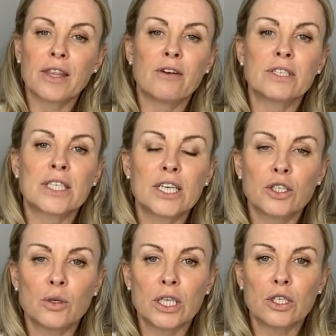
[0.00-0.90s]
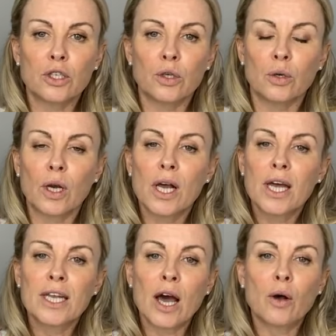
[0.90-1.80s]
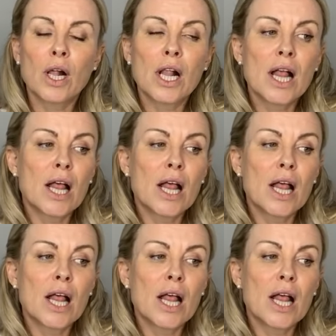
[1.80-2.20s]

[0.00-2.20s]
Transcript: and there is things you need to do. Now,